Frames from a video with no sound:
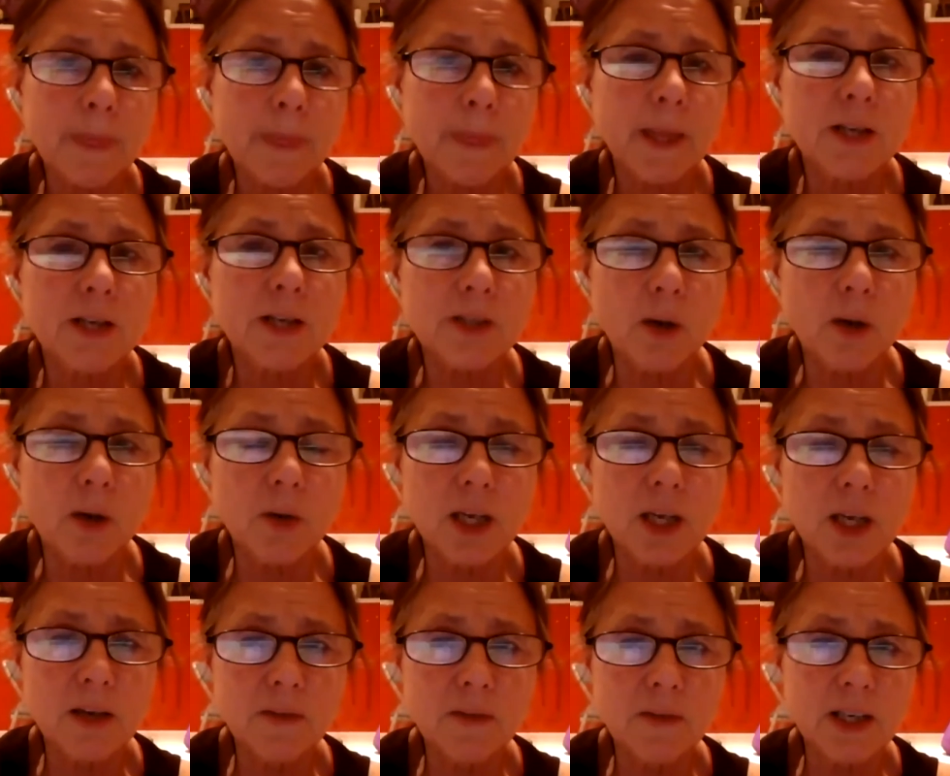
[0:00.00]
So
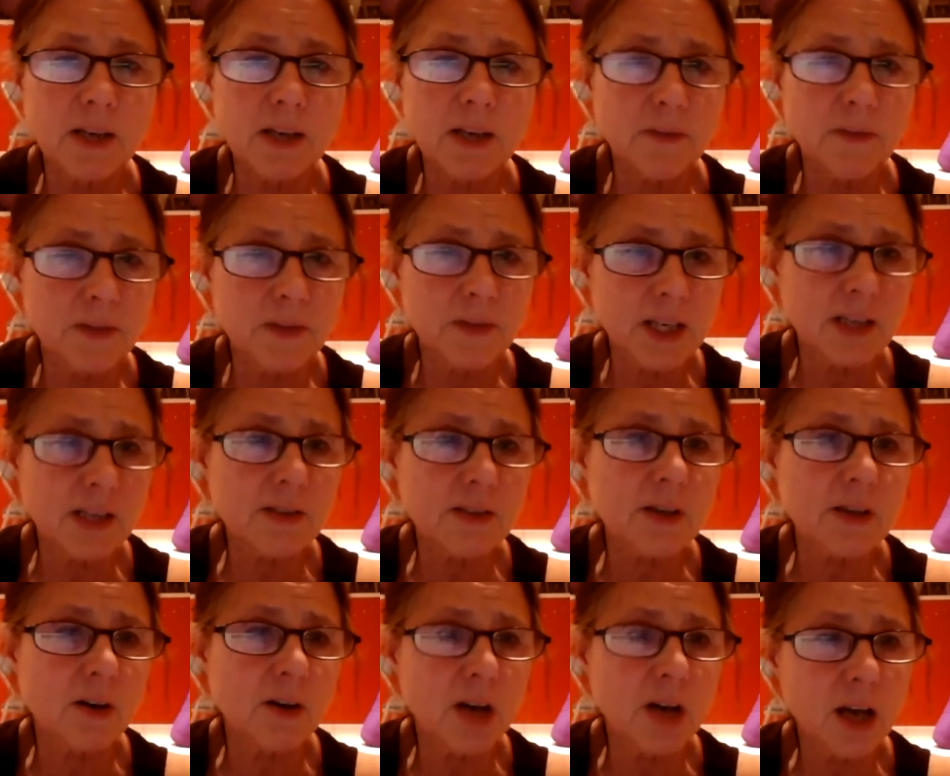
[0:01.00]
even if things
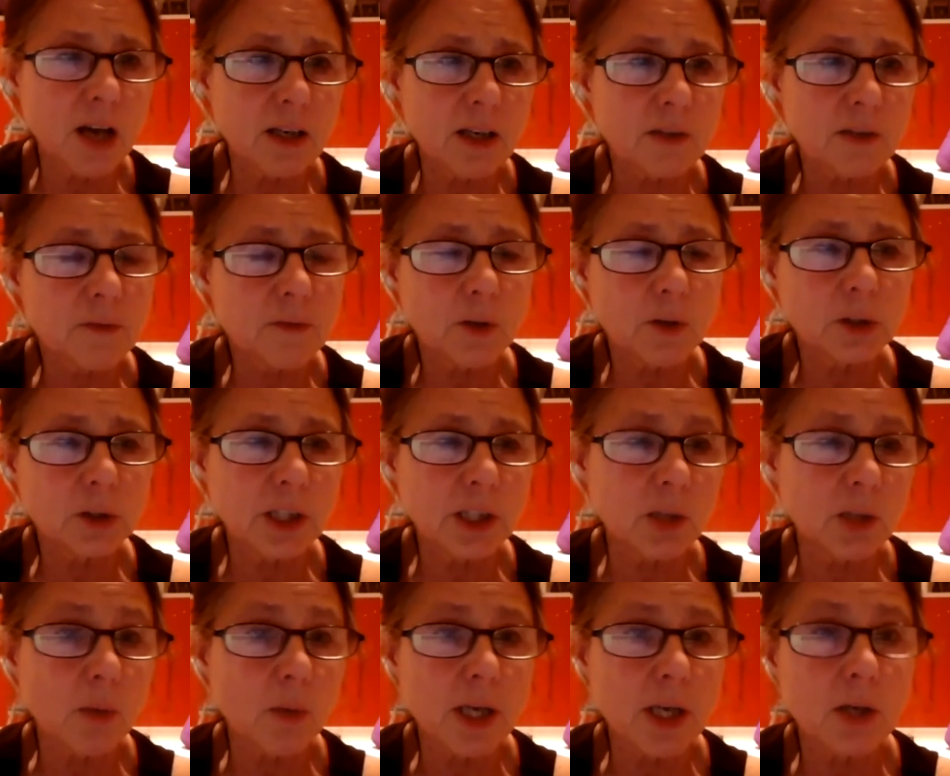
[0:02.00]
are not unfolding
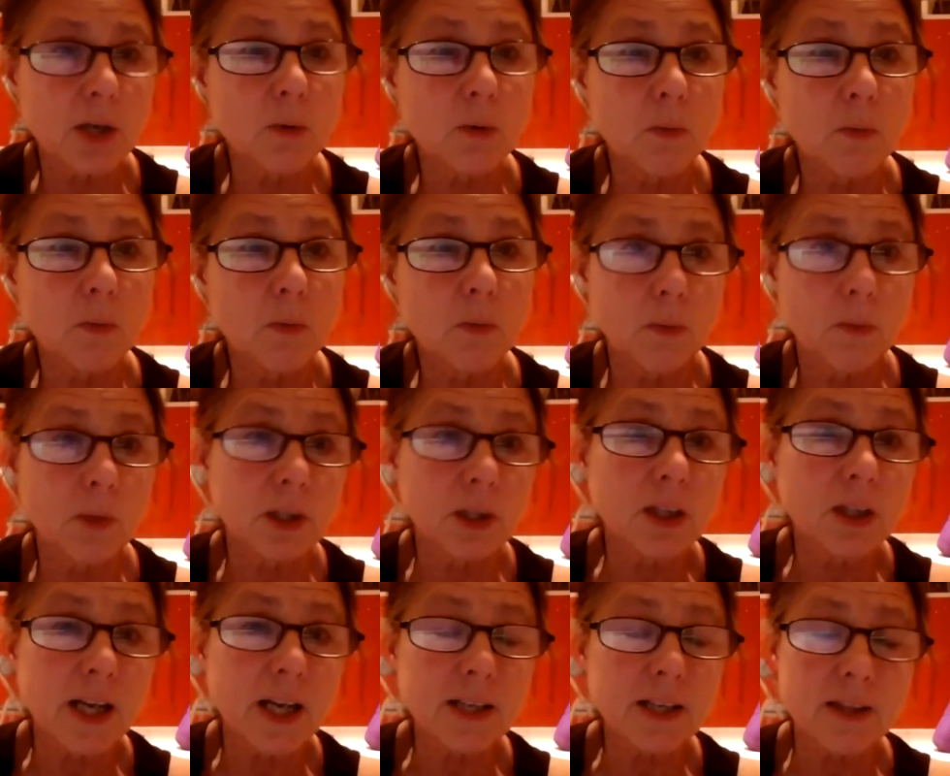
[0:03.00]
the way you would
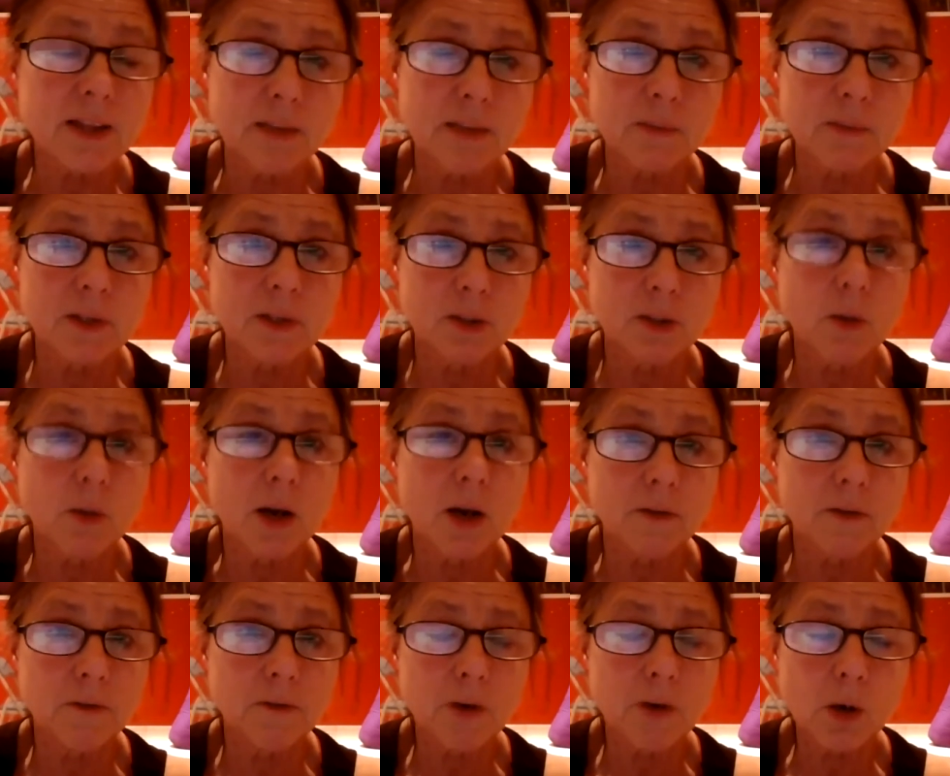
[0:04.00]
like them to
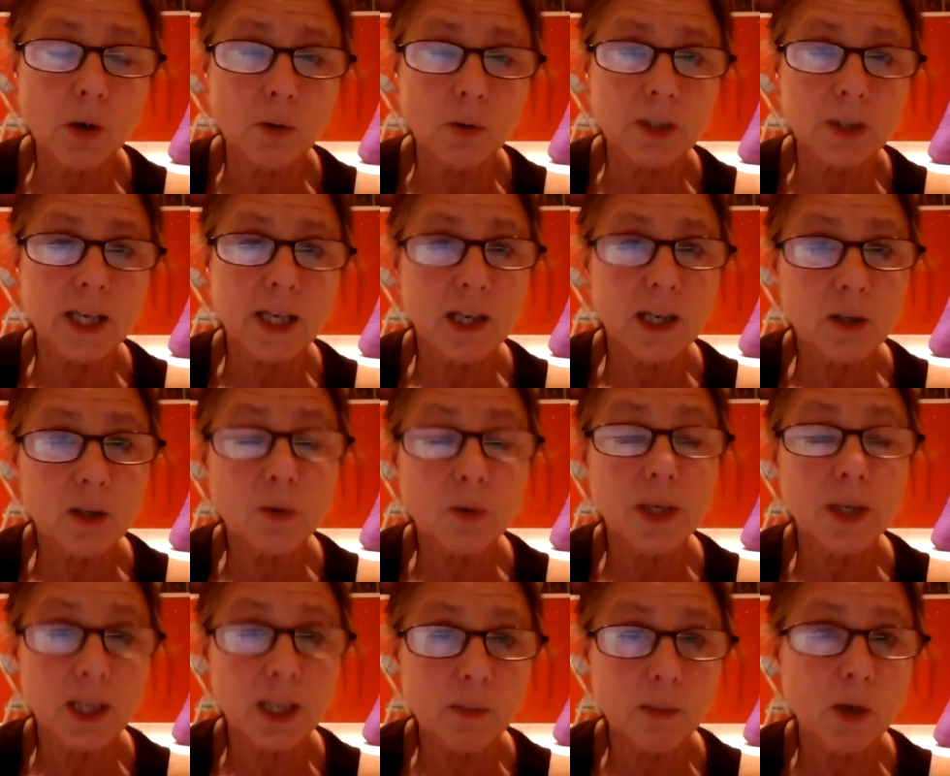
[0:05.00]
unfold, can you
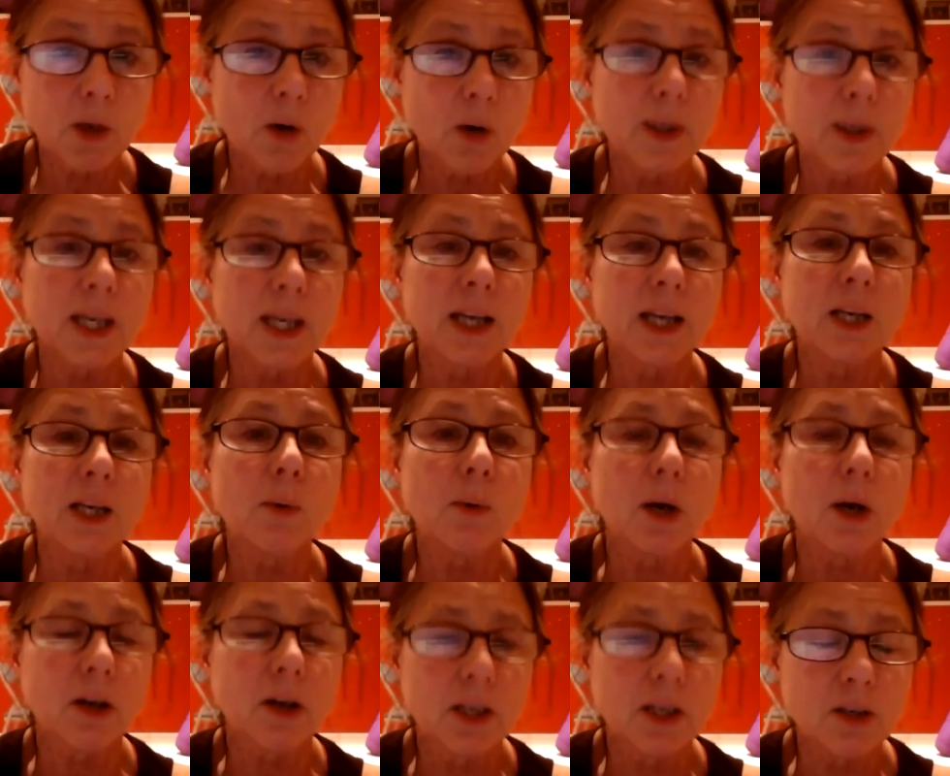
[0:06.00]
keep going
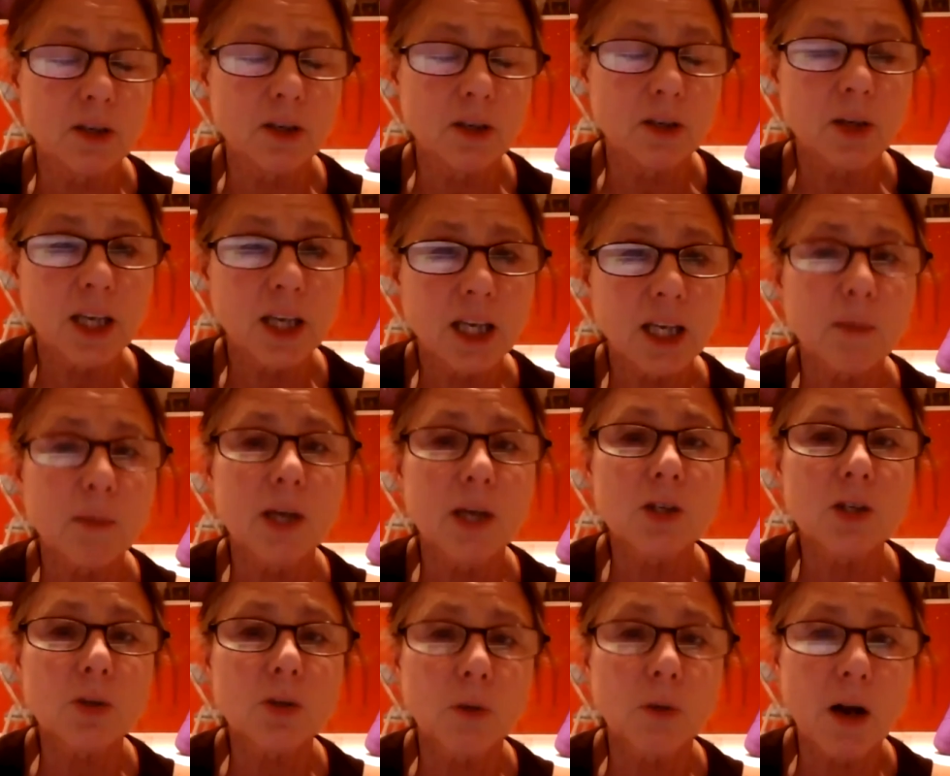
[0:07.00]
anywhere? Can you keep
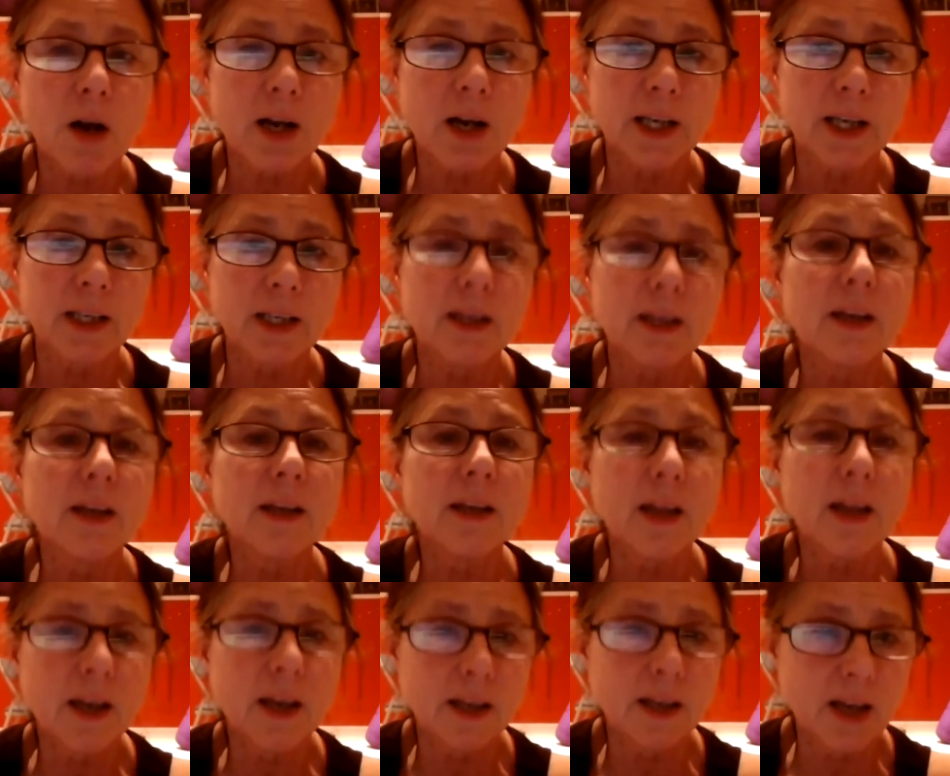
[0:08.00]
trying
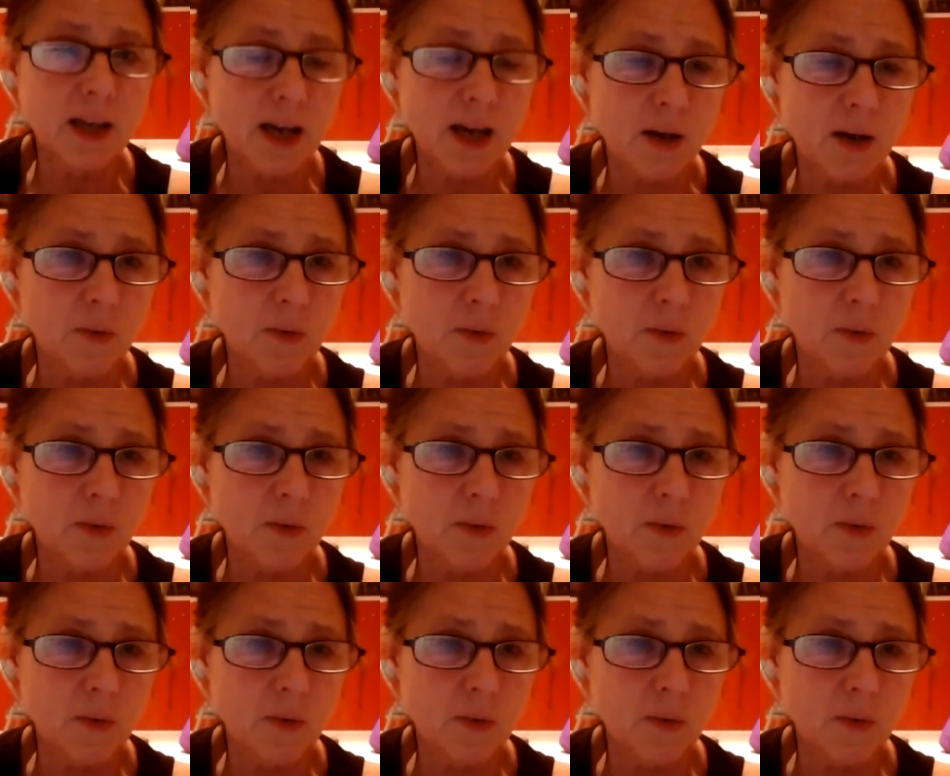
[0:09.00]
anyhow?